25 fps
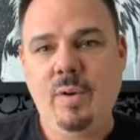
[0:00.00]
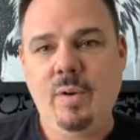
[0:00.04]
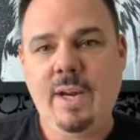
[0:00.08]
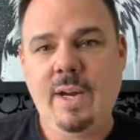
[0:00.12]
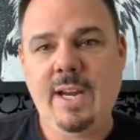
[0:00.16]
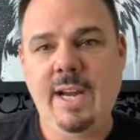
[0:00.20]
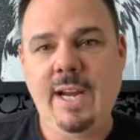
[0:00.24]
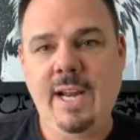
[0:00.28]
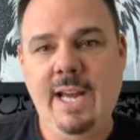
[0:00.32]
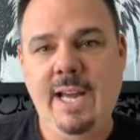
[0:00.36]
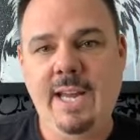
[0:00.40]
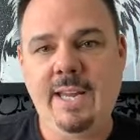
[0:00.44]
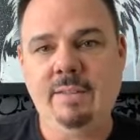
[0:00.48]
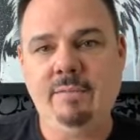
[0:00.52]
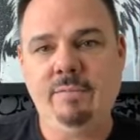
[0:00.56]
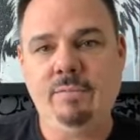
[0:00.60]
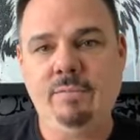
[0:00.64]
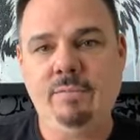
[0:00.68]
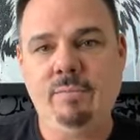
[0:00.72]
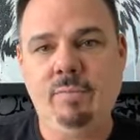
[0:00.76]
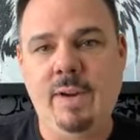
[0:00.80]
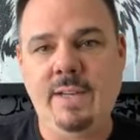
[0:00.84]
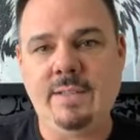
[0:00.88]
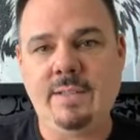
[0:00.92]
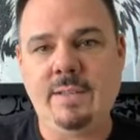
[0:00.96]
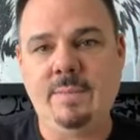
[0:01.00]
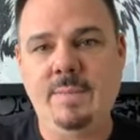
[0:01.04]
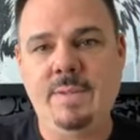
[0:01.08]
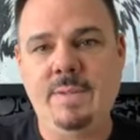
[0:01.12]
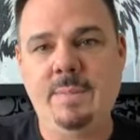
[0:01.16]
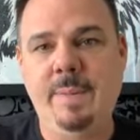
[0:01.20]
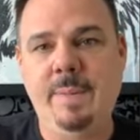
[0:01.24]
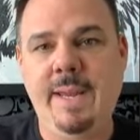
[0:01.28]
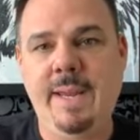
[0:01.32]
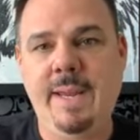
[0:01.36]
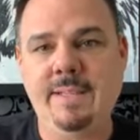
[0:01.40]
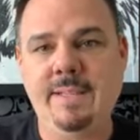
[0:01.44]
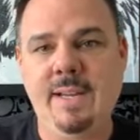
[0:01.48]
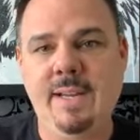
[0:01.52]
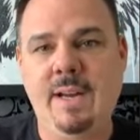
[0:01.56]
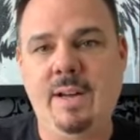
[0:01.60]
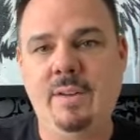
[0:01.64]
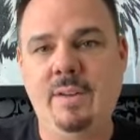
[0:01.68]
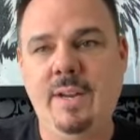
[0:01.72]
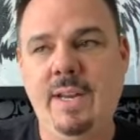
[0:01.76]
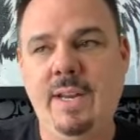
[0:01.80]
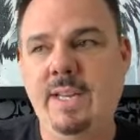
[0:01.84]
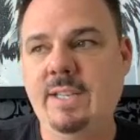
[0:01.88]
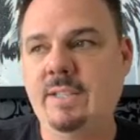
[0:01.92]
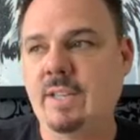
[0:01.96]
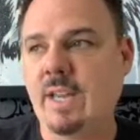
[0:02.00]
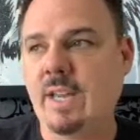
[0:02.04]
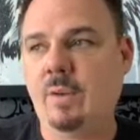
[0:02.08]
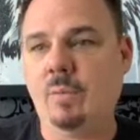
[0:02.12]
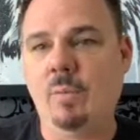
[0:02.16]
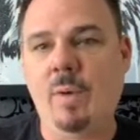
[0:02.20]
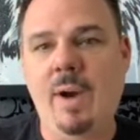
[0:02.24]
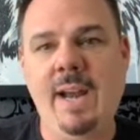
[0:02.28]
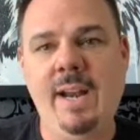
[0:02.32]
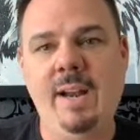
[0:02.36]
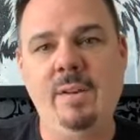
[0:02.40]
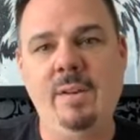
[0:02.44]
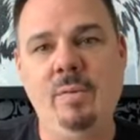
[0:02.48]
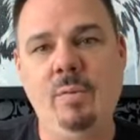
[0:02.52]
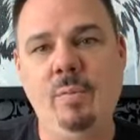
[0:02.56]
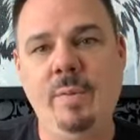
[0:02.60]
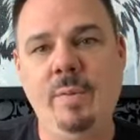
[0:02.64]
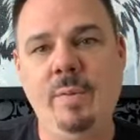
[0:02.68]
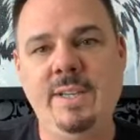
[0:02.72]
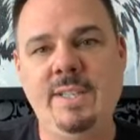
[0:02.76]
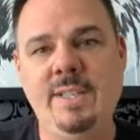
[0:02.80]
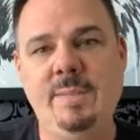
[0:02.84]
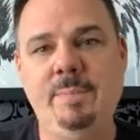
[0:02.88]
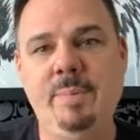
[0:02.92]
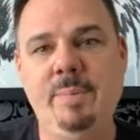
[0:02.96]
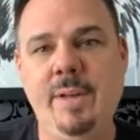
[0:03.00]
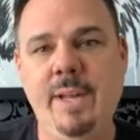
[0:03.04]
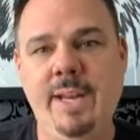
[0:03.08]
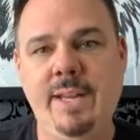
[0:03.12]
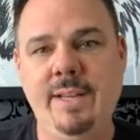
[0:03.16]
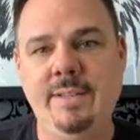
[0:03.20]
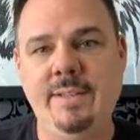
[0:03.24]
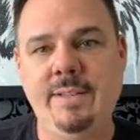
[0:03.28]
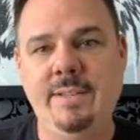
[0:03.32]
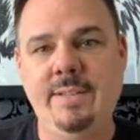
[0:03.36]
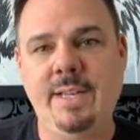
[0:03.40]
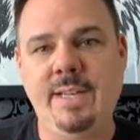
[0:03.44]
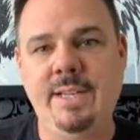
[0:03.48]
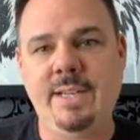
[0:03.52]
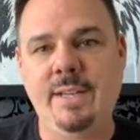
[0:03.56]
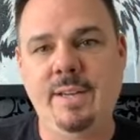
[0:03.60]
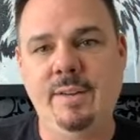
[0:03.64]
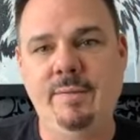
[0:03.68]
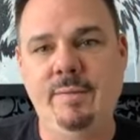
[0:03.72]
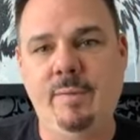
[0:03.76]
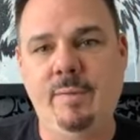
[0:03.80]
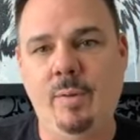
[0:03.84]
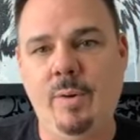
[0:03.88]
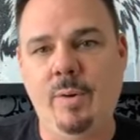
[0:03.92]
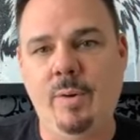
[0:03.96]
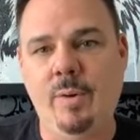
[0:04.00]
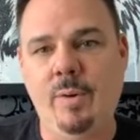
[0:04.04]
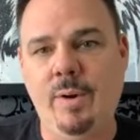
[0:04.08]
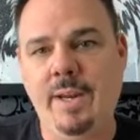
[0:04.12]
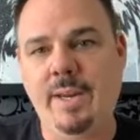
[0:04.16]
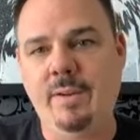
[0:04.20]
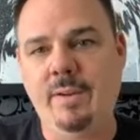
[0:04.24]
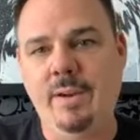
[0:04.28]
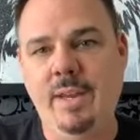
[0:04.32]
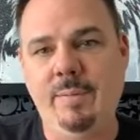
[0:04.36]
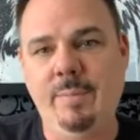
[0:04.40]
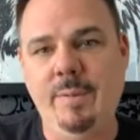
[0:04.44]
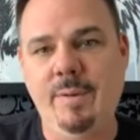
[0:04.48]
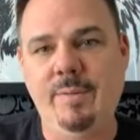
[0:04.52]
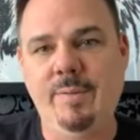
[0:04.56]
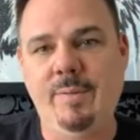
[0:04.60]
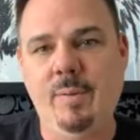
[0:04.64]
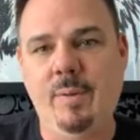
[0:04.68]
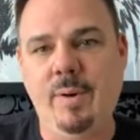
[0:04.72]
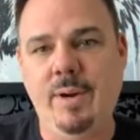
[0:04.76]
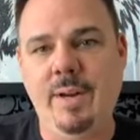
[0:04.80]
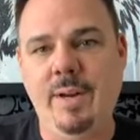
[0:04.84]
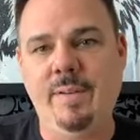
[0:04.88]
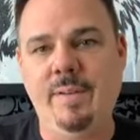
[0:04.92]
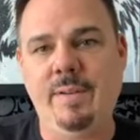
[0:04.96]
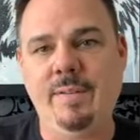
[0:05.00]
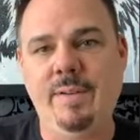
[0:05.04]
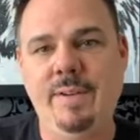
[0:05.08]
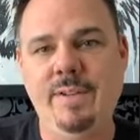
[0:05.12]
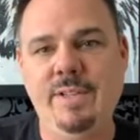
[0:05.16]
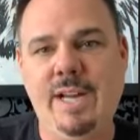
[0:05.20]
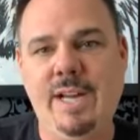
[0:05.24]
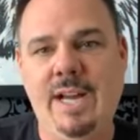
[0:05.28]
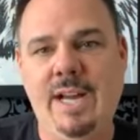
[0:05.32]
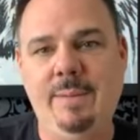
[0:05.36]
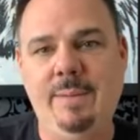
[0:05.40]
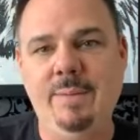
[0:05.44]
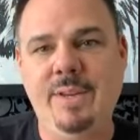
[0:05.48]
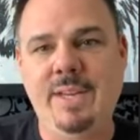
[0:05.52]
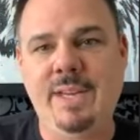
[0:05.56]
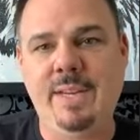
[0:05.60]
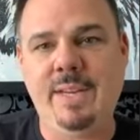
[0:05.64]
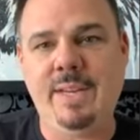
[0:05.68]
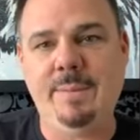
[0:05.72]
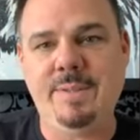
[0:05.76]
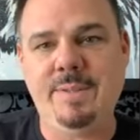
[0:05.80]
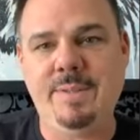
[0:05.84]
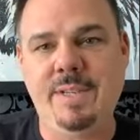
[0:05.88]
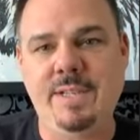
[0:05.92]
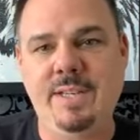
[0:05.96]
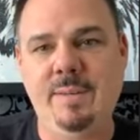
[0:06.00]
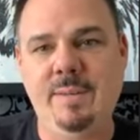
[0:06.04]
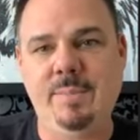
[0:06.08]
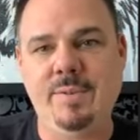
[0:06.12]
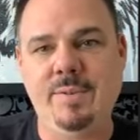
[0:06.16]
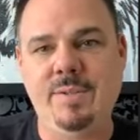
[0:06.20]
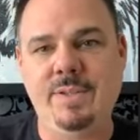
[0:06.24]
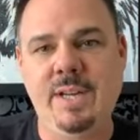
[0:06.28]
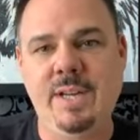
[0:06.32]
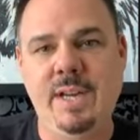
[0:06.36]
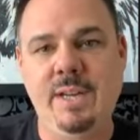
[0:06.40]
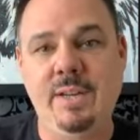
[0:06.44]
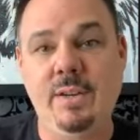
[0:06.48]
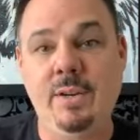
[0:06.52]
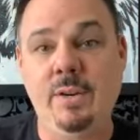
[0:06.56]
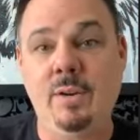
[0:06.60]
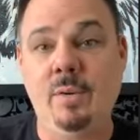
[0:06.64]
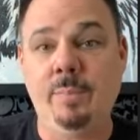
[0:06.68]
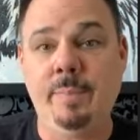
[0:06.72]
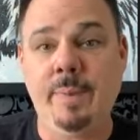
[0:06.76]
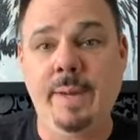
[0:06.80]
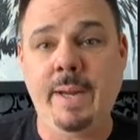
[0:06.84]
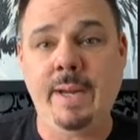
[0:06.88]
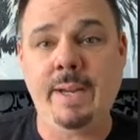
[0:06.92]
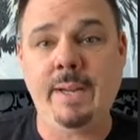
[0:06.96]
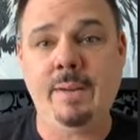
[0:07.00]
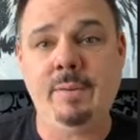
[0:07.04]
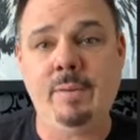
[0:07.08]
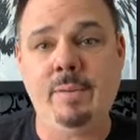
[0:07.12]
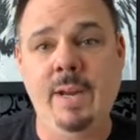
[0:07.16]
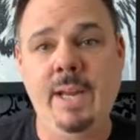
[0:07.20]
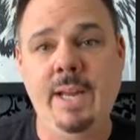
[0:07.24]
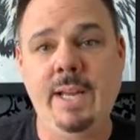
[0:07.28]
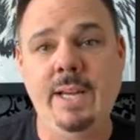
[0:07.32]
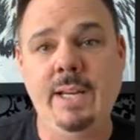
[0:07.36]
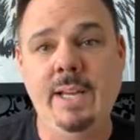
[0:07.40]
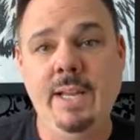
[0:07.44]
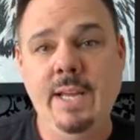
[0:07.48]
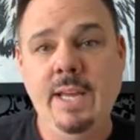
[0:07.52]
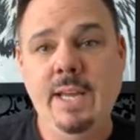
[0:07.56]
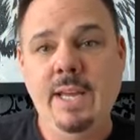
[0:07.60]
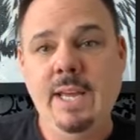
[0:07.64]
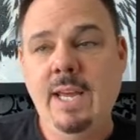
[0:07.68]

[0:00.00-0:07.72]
Can I rent some space out?" And he's like, "Why don't we split it sixty forty? You give me forty of every job, you keep sixty percent, you don't pay any rent."